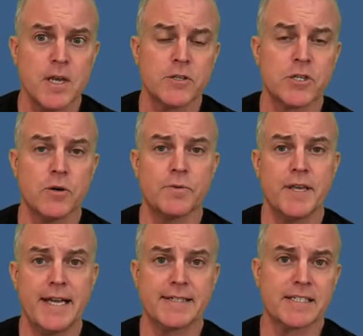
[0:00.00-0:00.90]
So
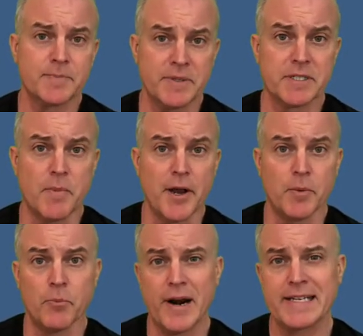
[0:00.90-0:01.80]
the Eight Disciplines
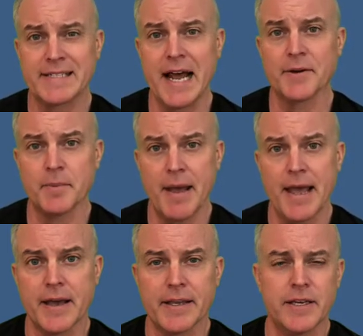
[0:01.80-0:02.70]
model breaks down
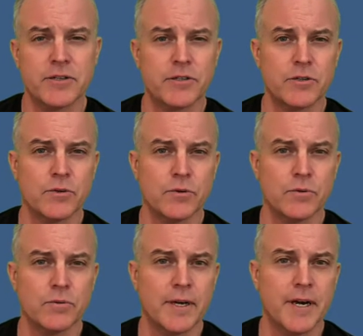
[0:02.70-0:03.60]
DMAIC
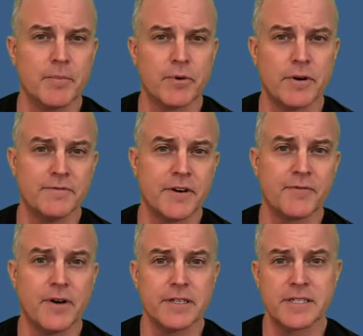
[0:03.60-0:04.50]
into a number of
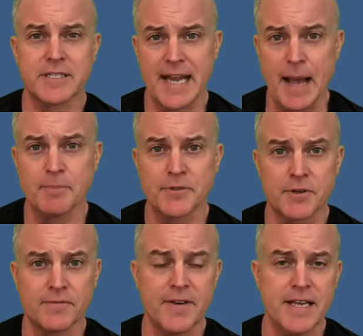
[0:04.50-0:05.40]
different steps
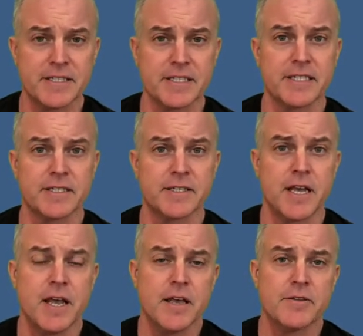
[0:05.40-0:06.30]
or phases
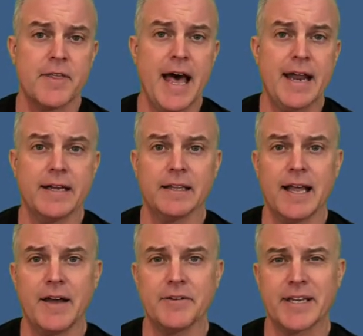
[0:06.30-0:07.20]
that
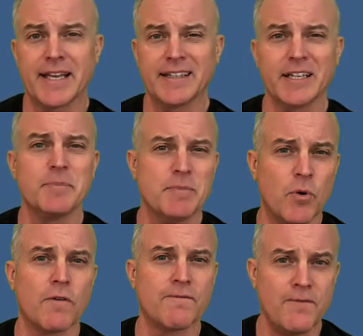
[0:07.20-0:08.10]
allow you to get a little bit
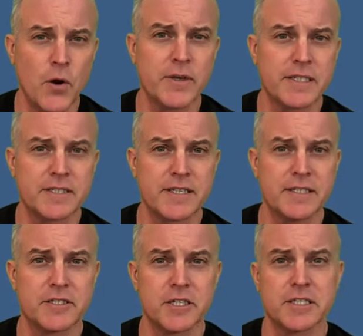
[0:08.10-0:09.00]
more focused
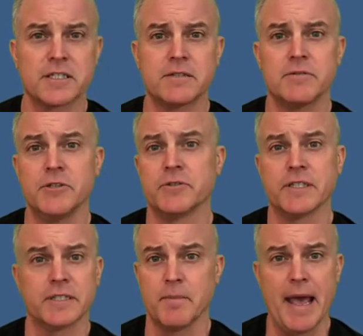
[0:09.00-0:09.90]
than just
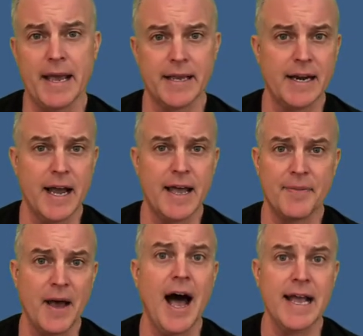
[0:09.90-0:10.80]
using DMAIC
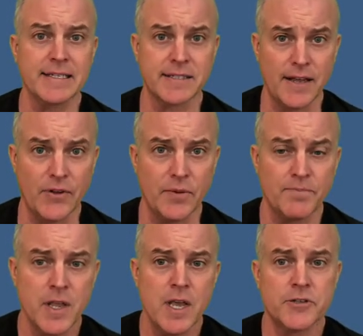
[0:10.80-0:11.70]
at the highest level.
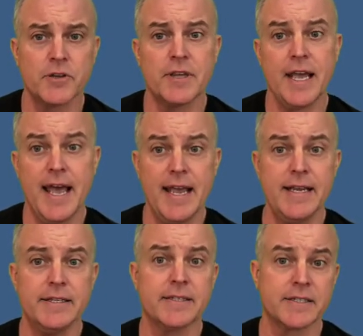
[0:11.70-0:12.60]
So the
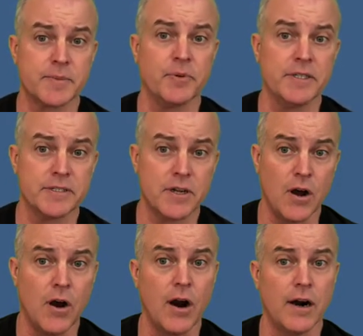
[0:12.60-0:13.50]
eight disciplines
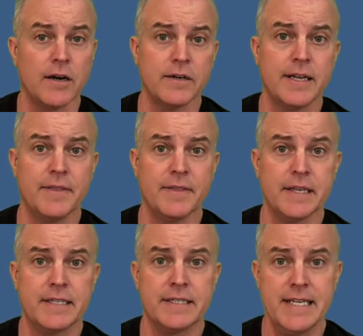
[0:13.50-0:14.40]
are in
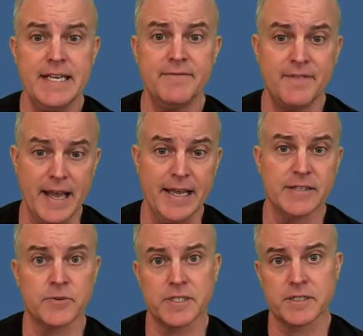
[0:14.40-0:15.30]
the D
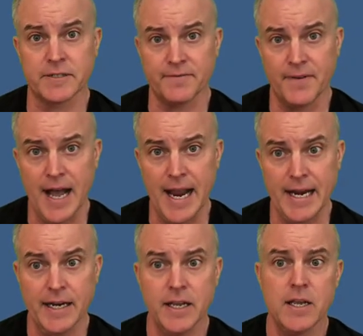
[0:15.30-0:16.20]
phase, which is
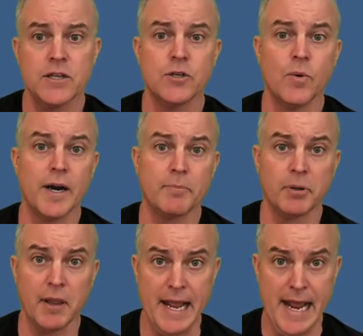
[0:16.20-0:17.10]
define. You want to
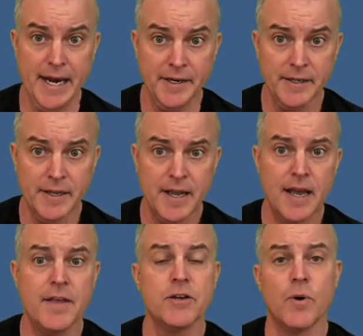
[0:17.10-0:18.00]
plan,
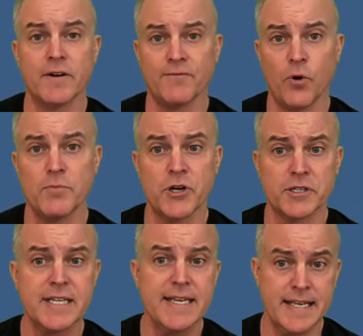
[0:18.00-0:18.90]
and then you want to form your
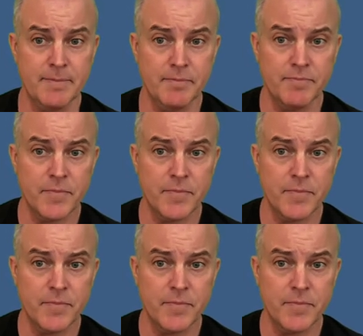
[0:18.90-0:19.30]
team.